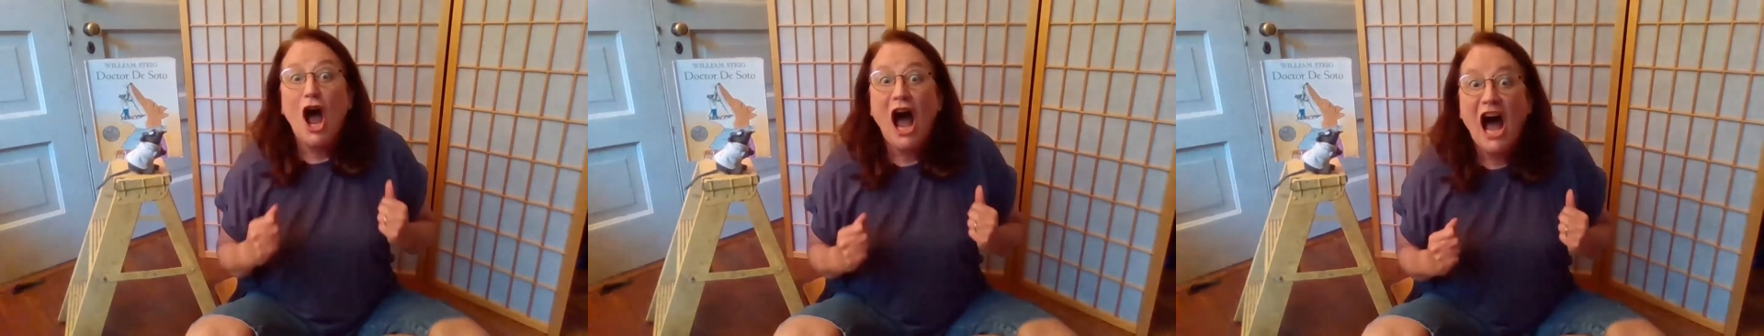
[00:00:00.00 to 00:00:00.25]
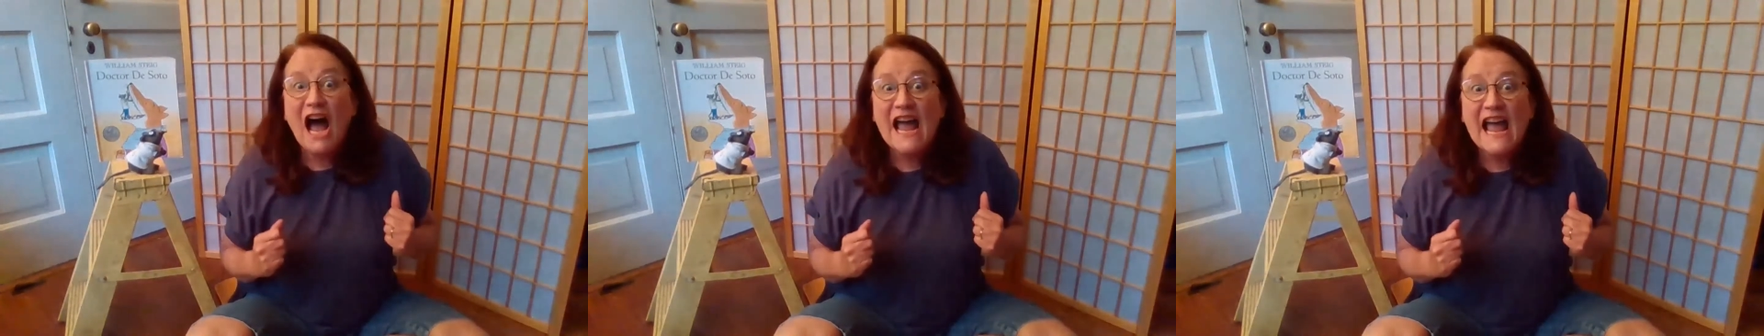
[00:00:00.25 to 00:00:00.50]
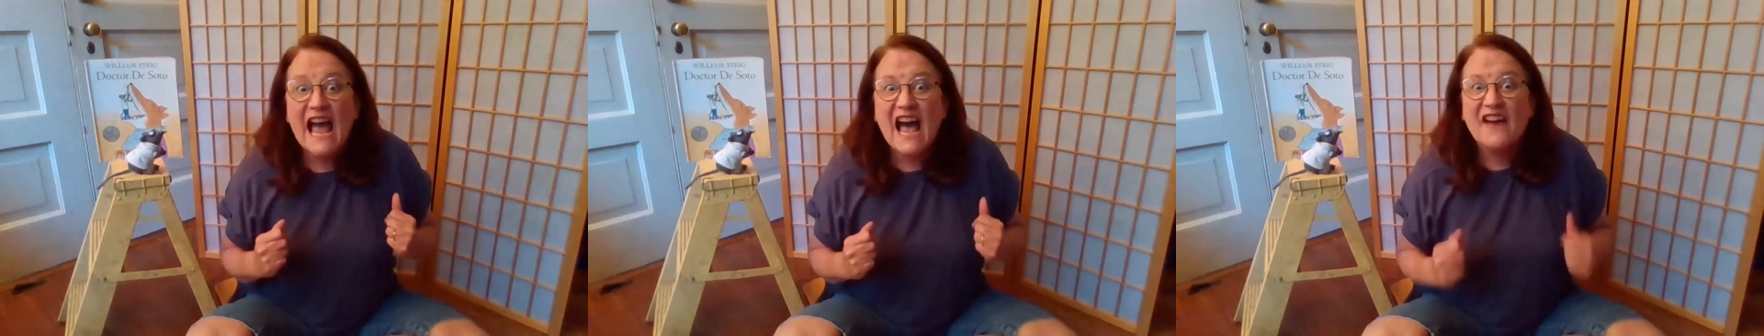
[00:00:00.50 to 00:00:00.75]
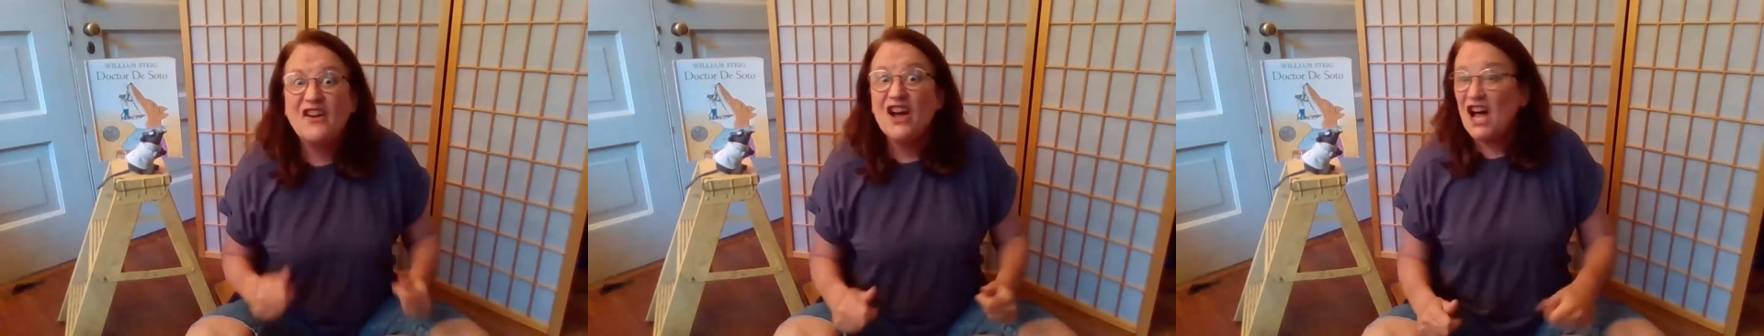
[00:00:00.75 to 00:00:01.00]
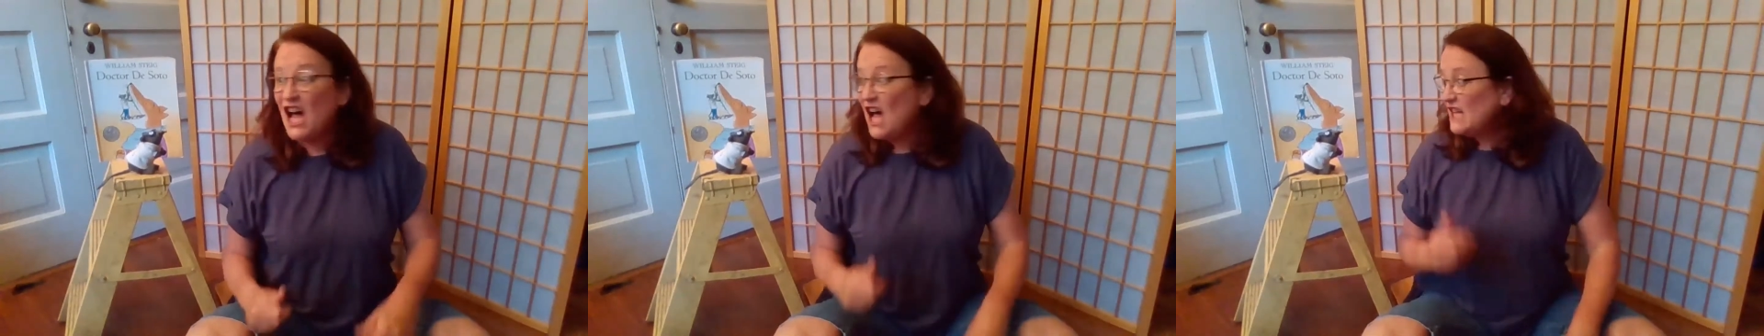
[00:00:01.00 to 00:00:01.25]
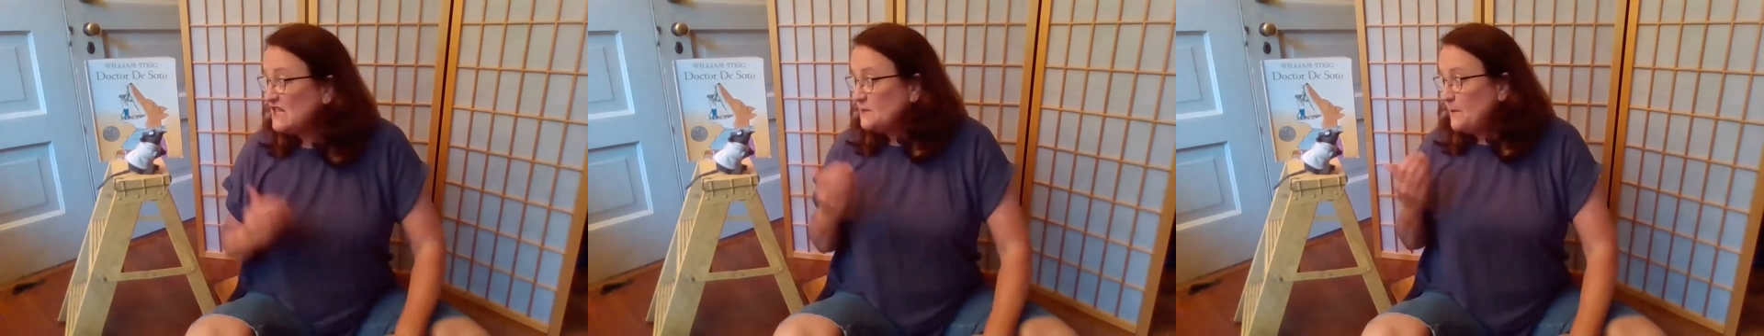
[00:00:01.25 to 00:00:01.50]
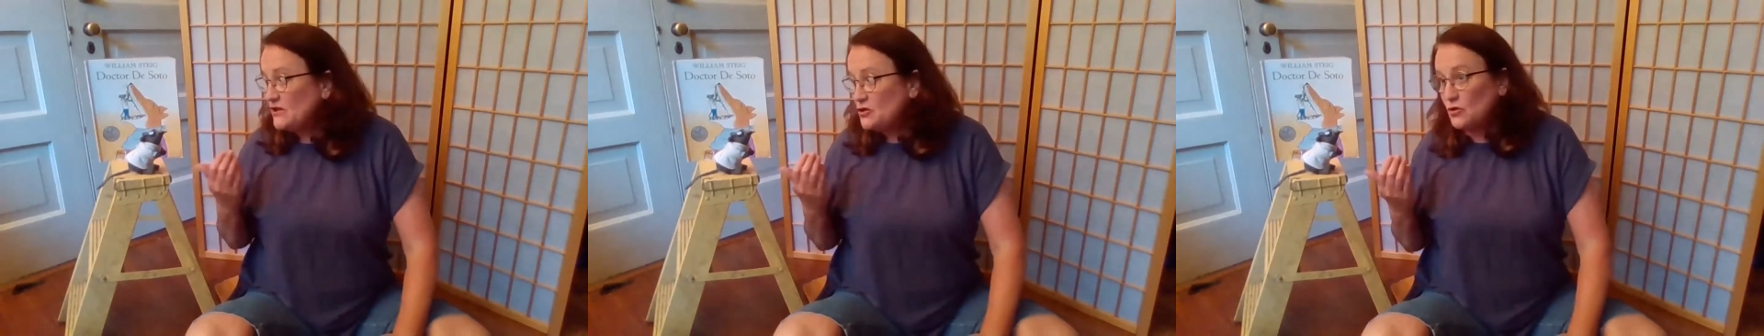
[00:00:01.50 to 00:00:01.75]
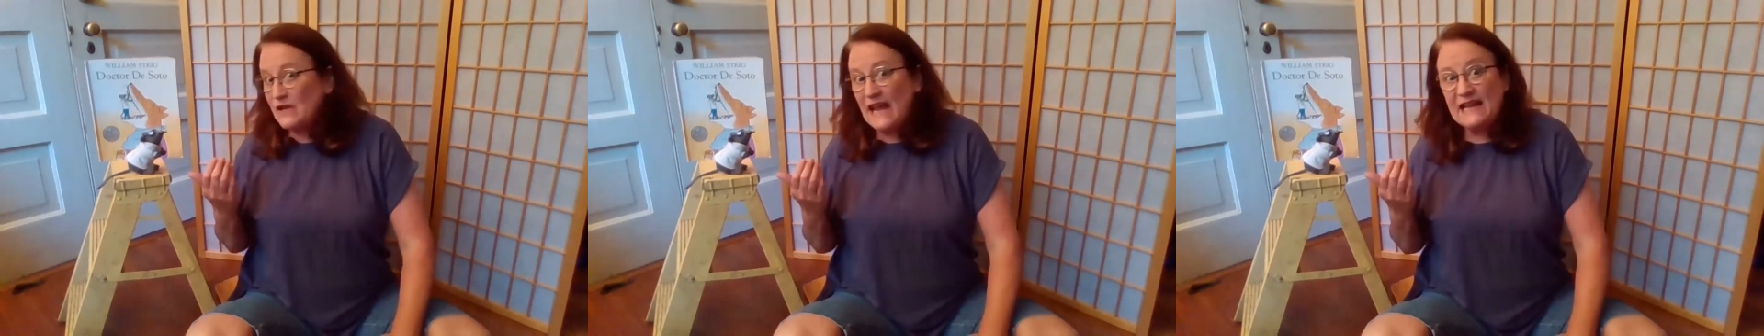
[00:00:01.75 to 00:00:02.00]
I have a
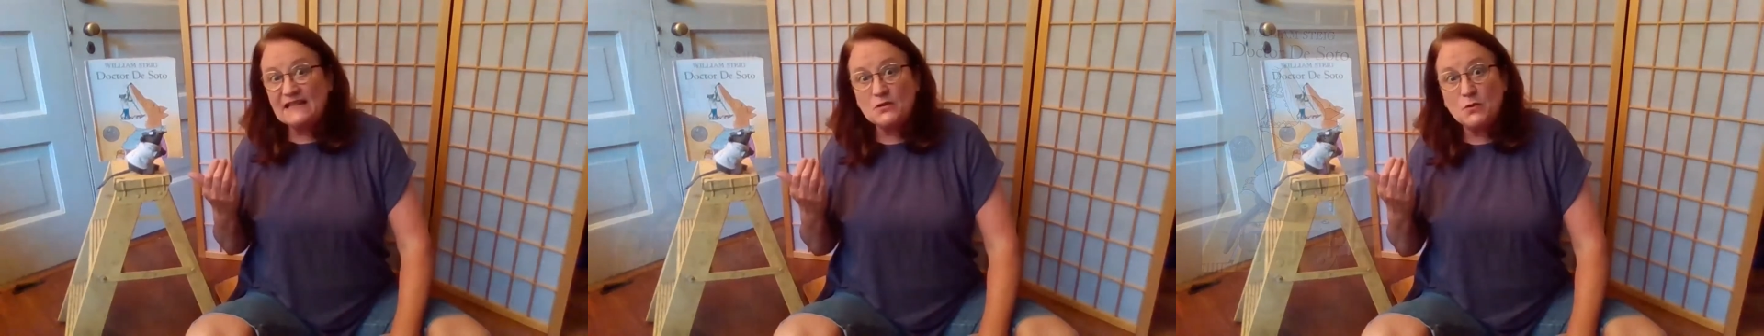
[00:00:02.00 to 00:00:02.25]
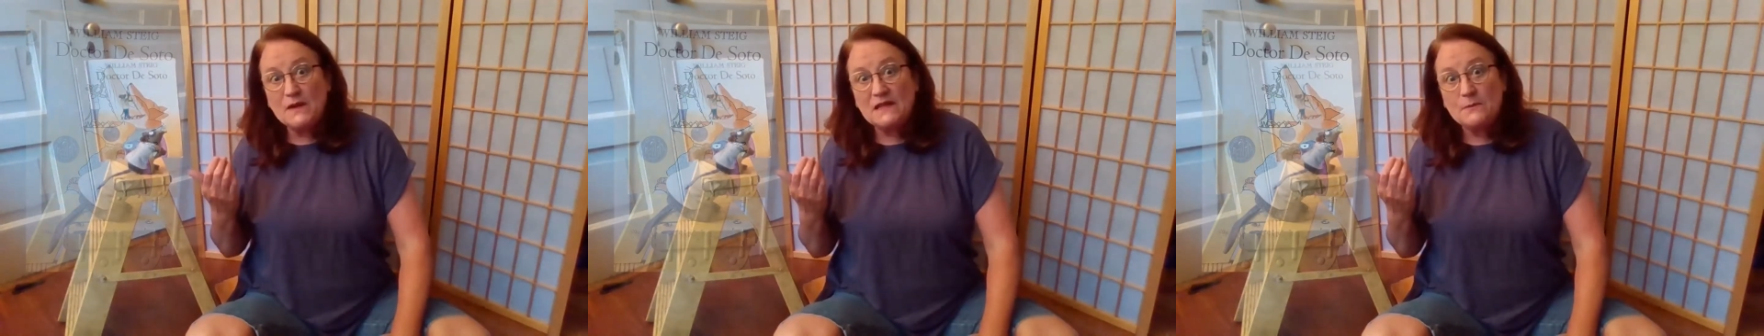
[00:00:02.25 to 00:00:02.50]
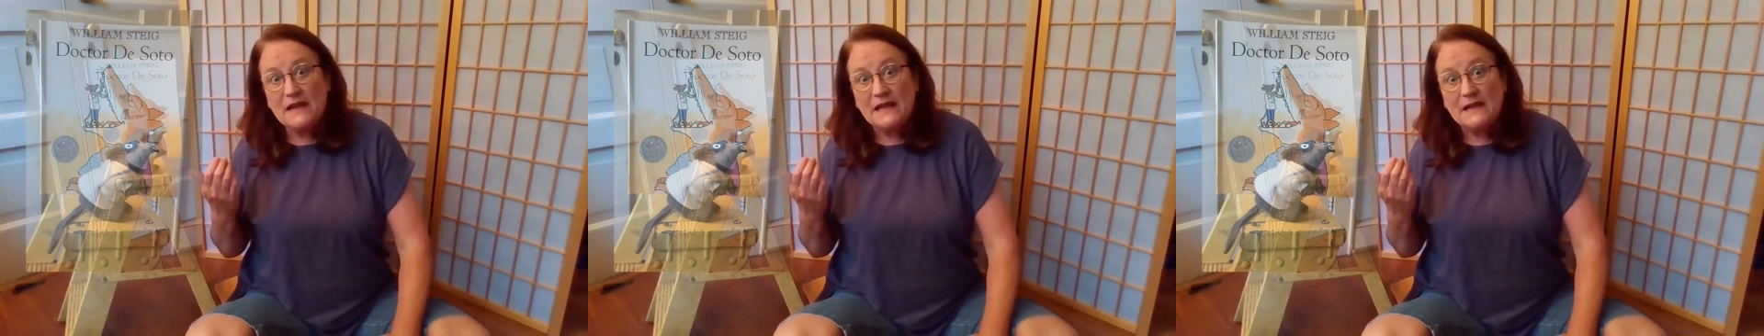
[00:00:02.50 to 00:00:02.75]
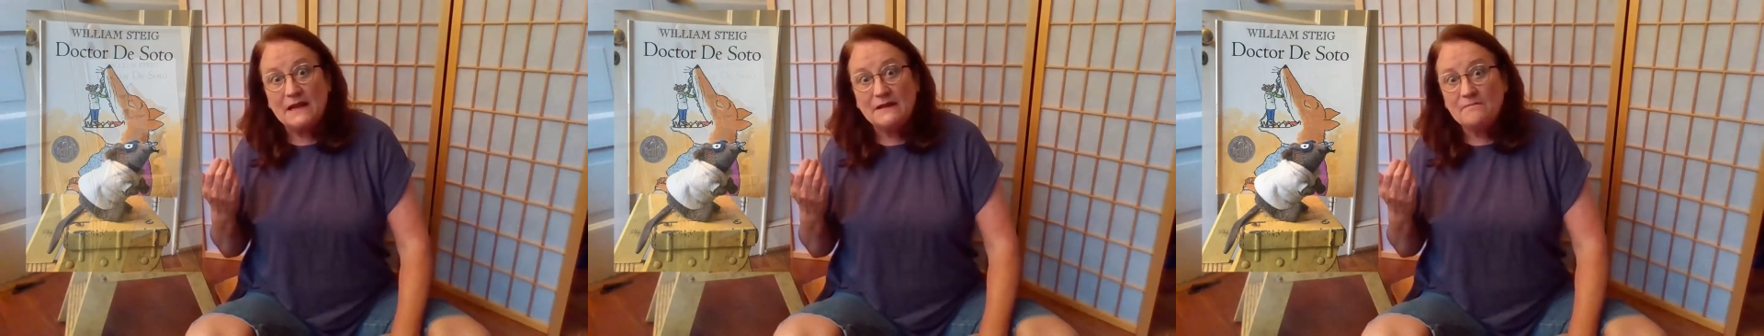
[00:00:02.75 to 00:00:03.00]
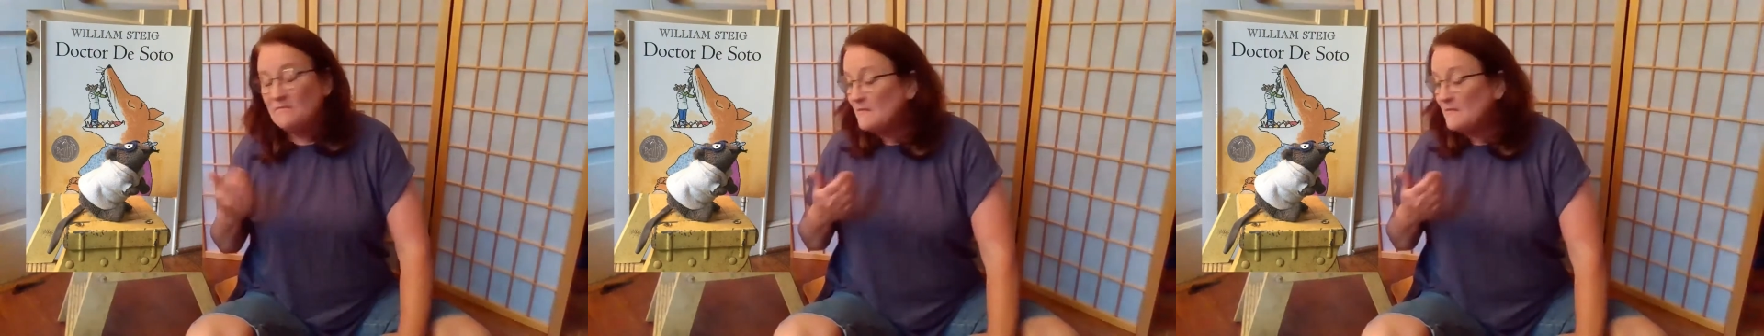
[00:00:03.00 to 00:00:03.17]
special guest with me.